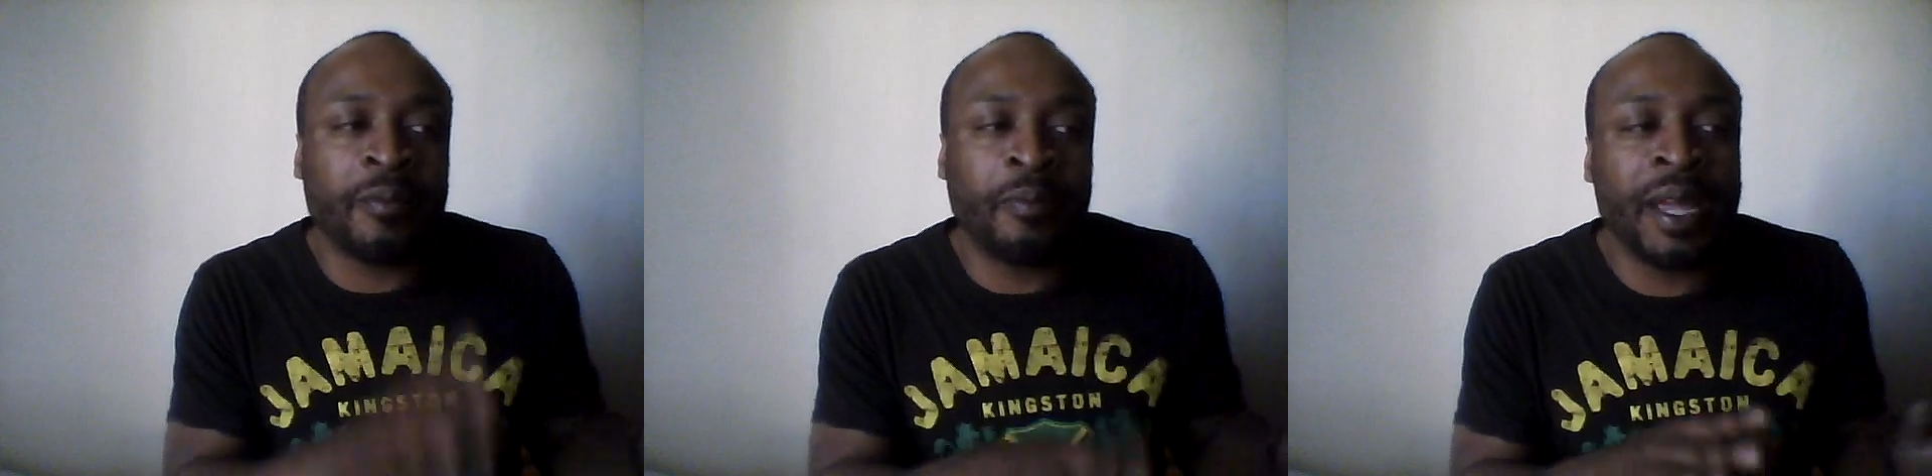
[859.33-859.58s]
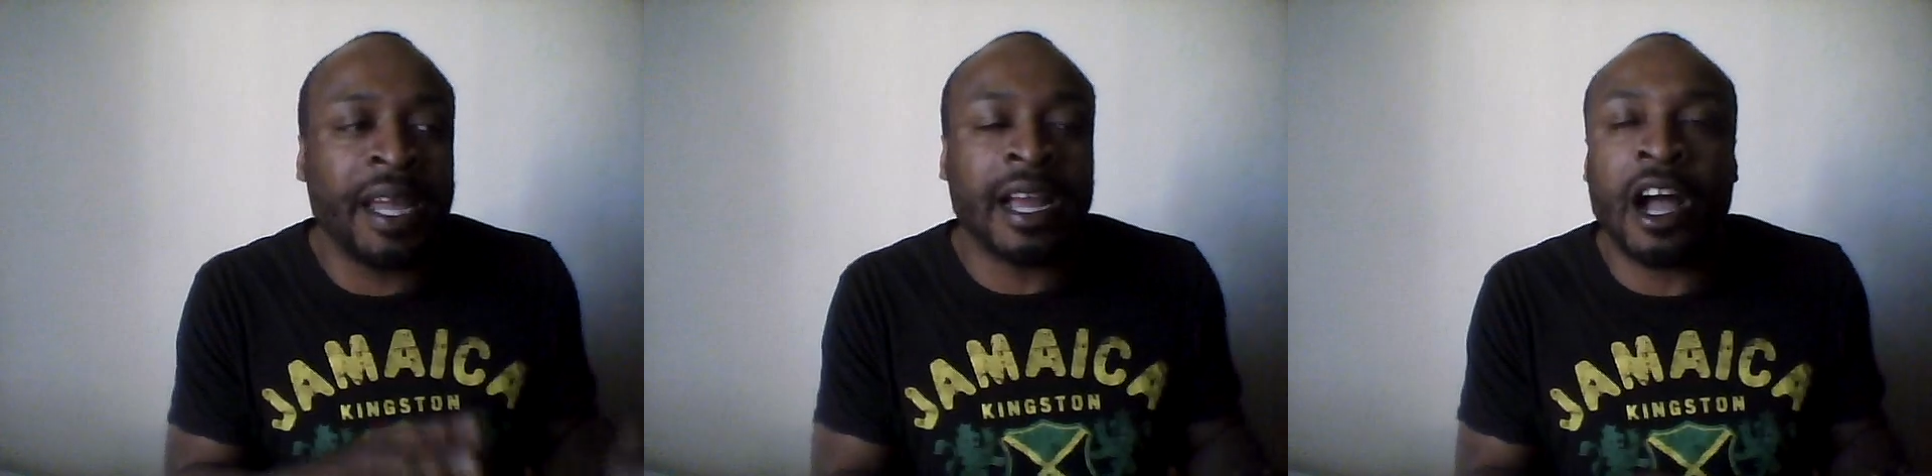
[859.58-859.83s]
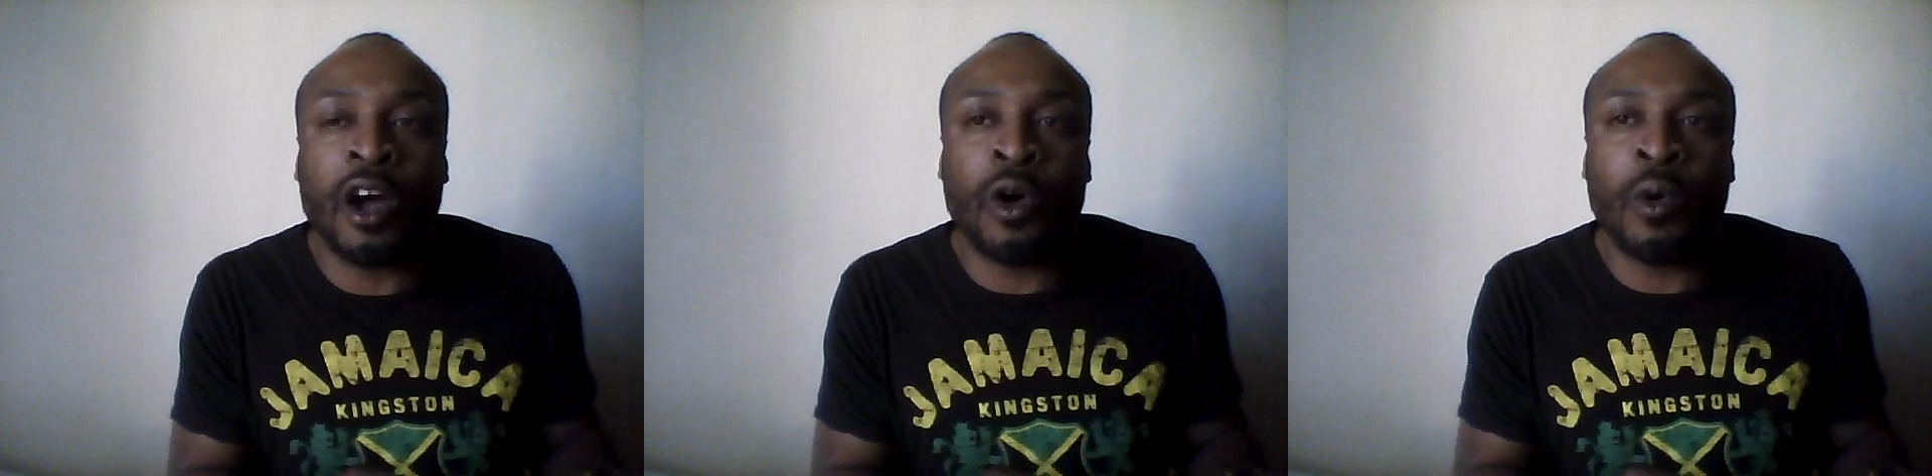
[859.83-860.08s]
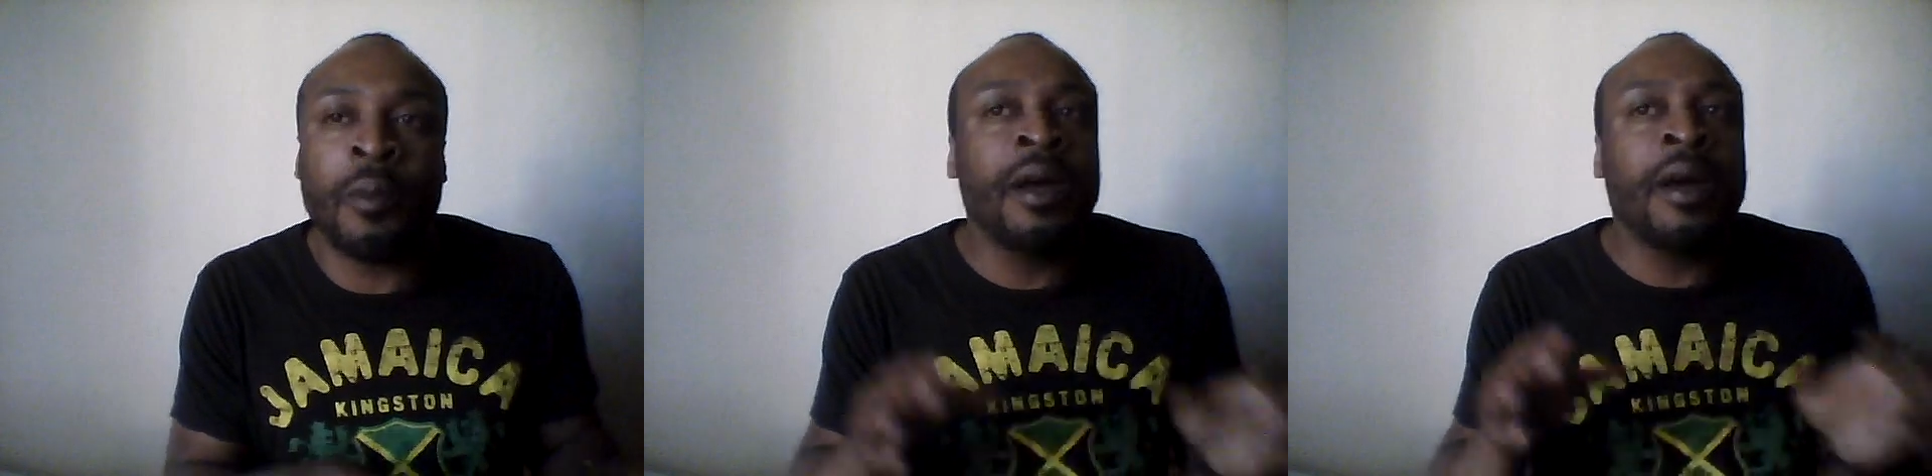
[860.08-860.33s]
being
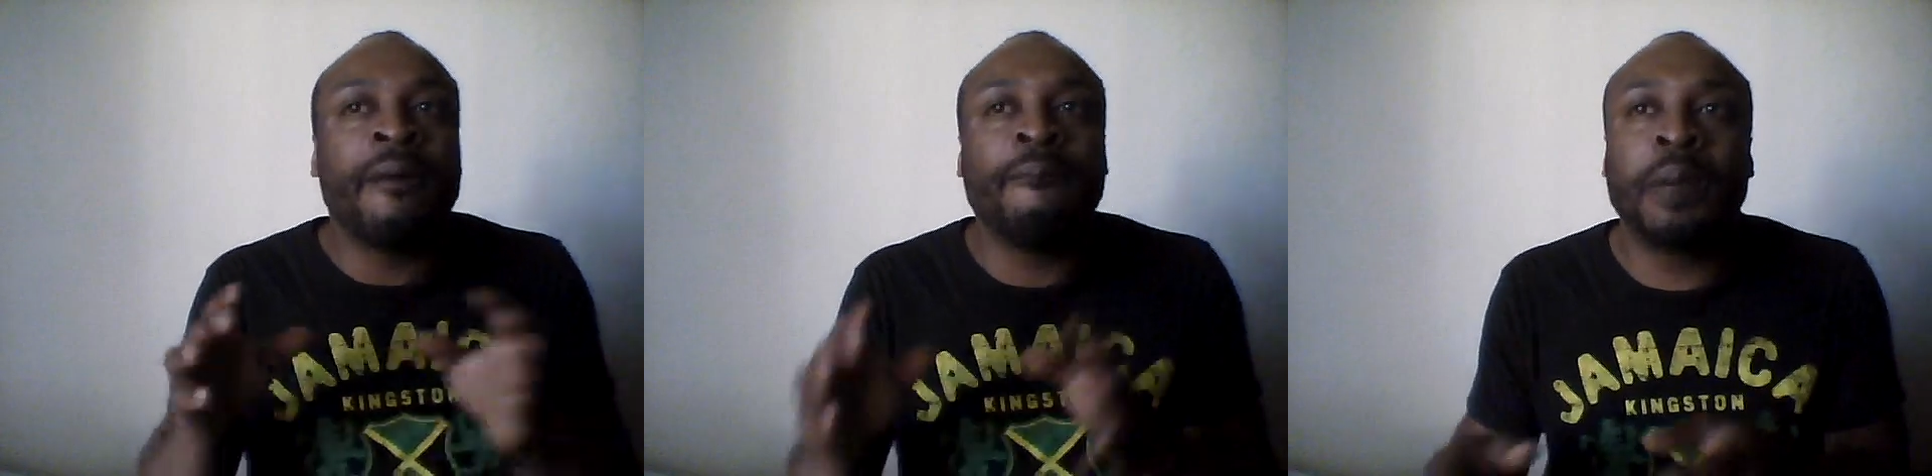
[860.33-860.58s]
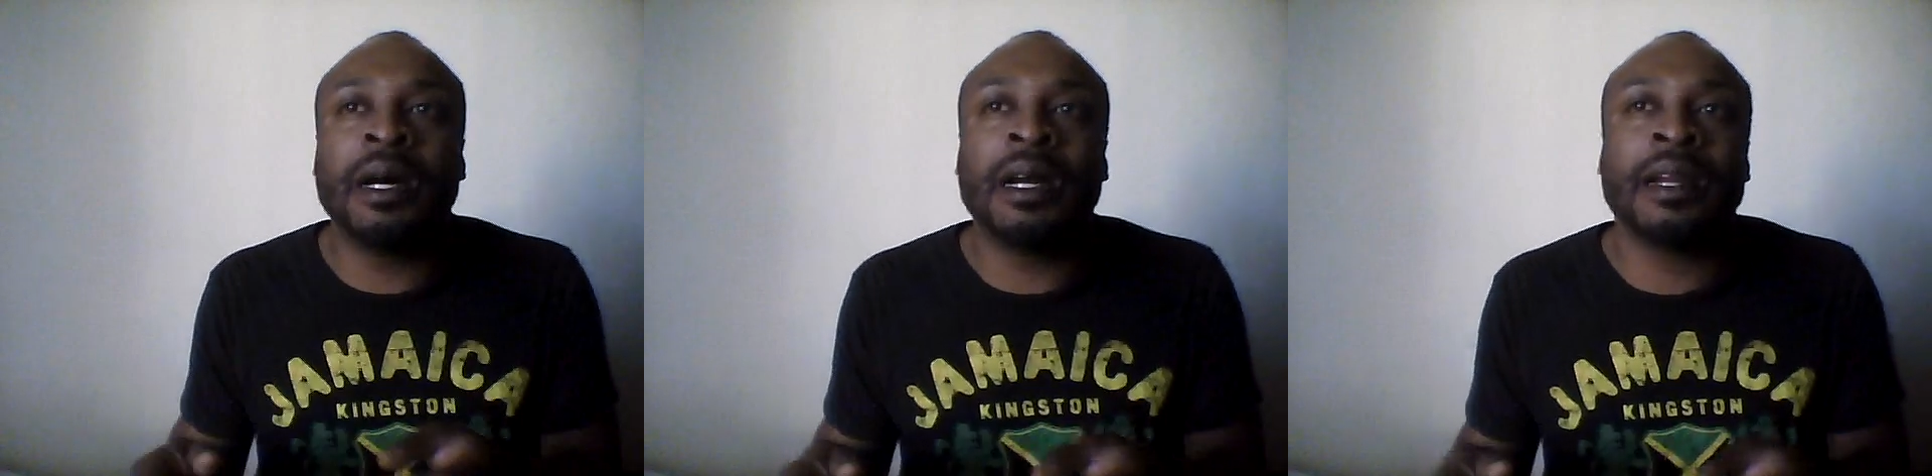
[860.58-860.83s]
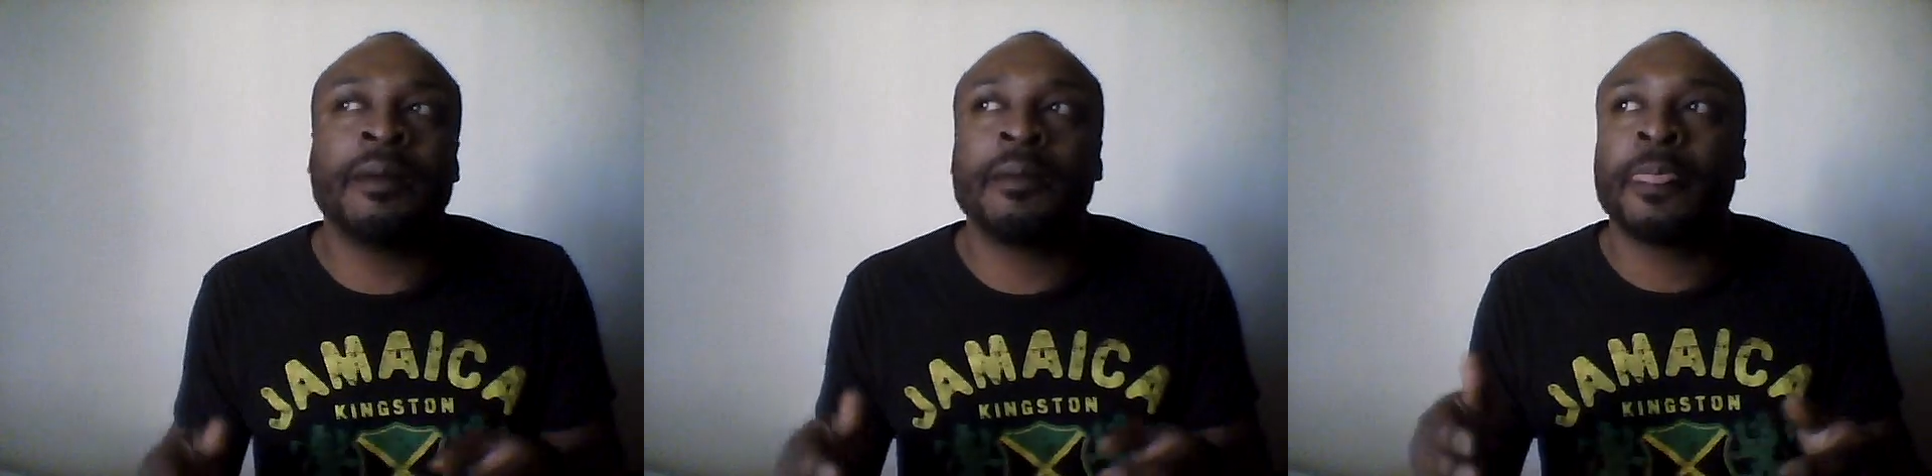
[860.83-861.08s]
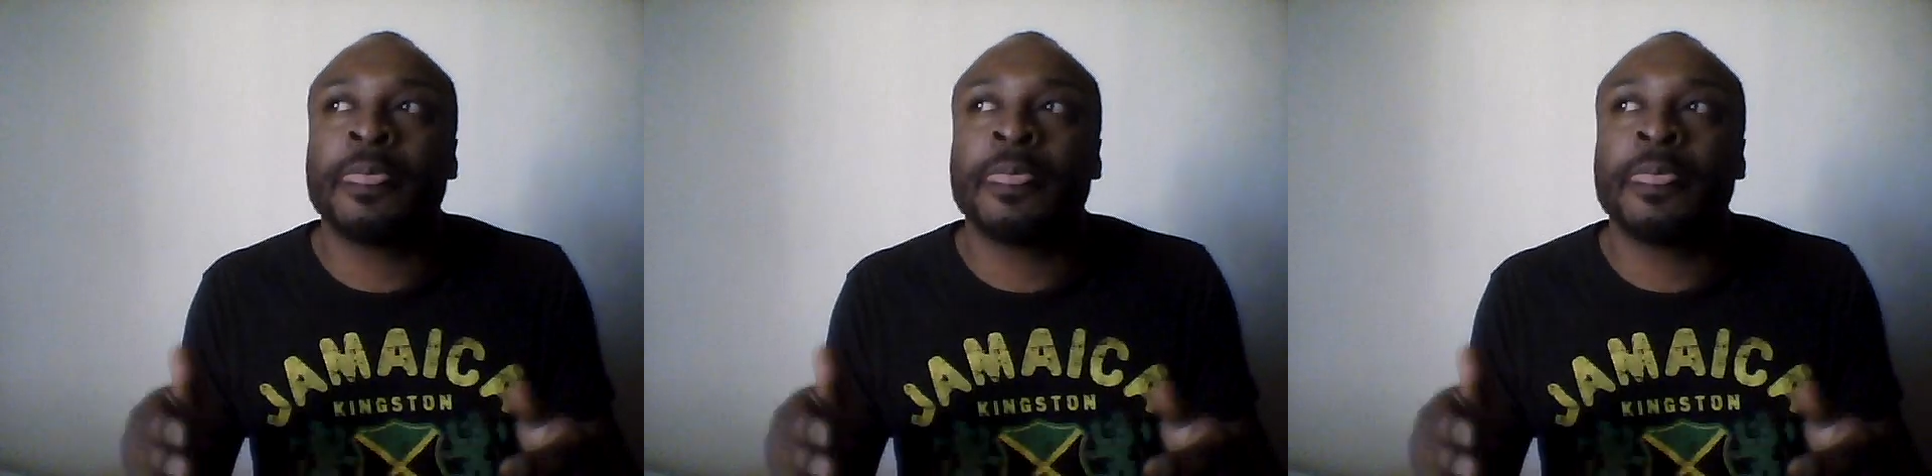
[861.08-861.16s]
home, but